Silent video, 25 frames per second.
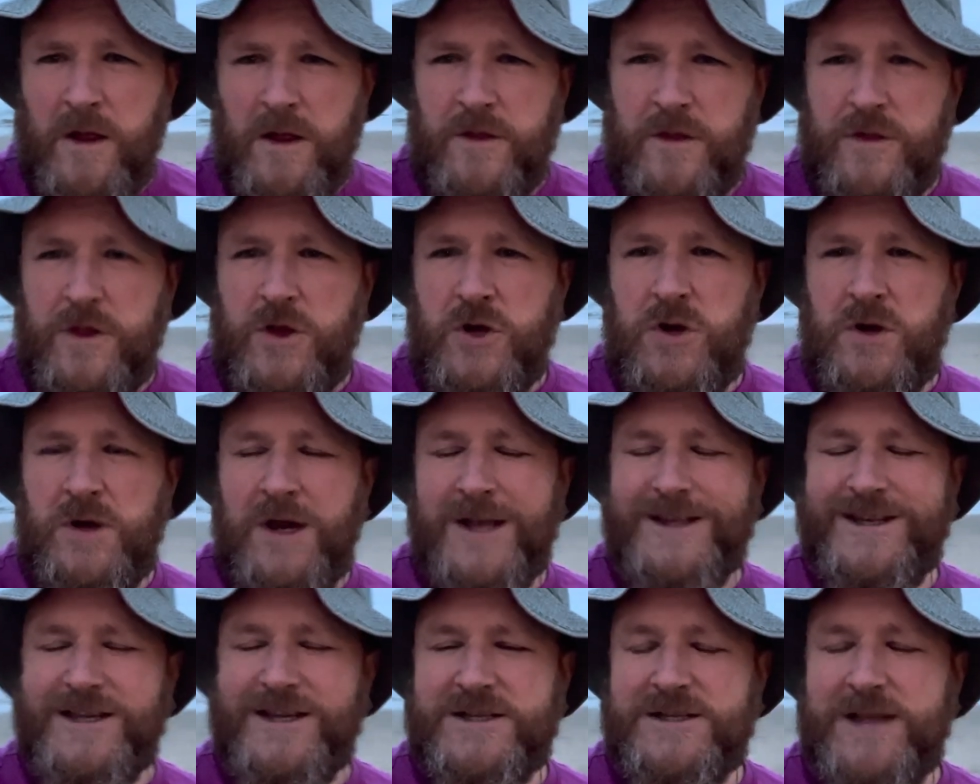The
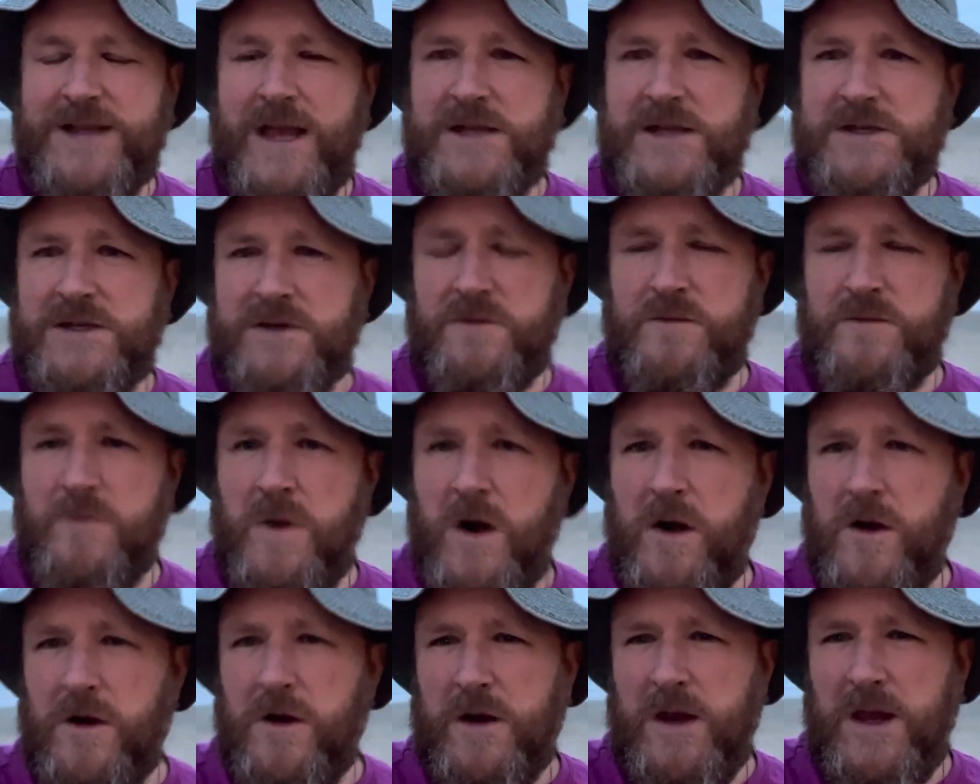United States of
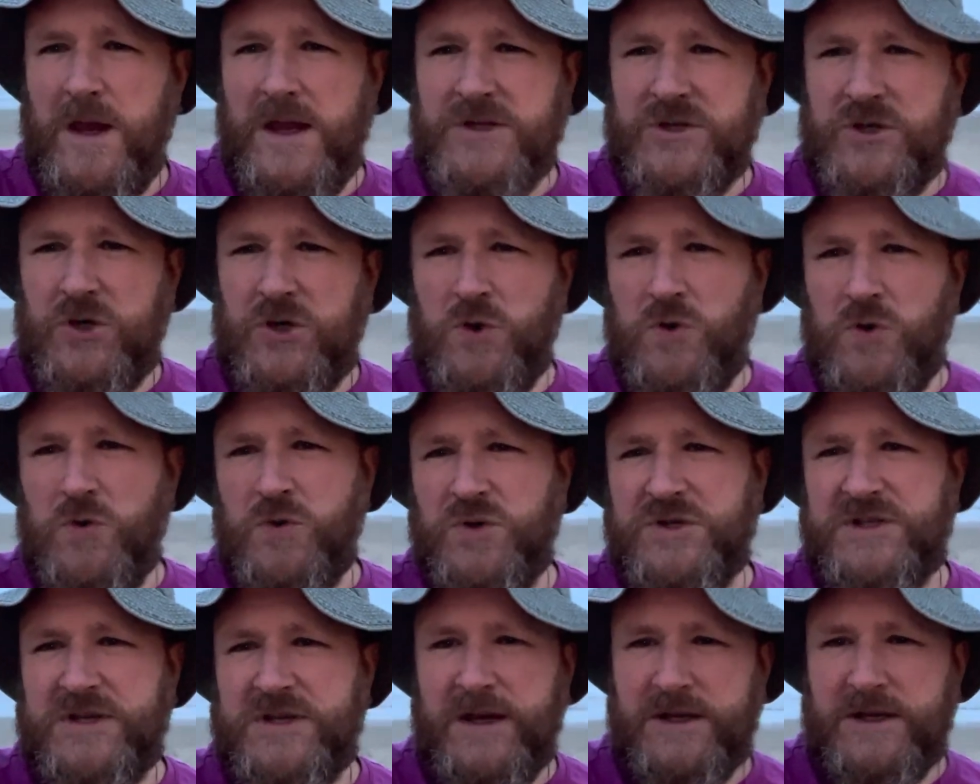America is
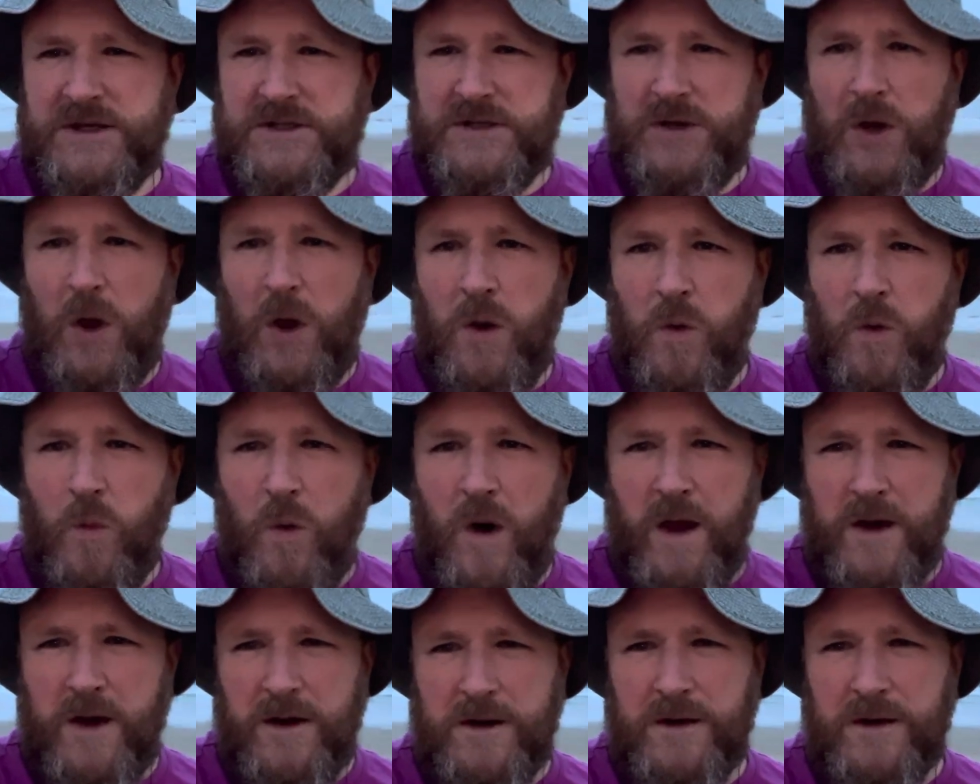
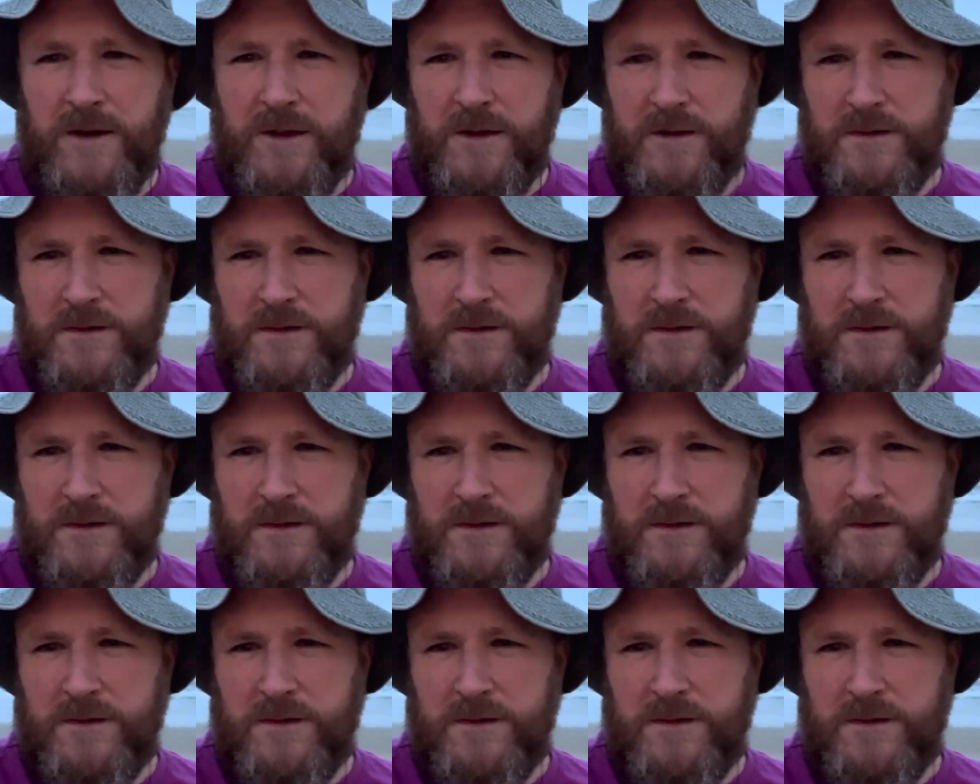261.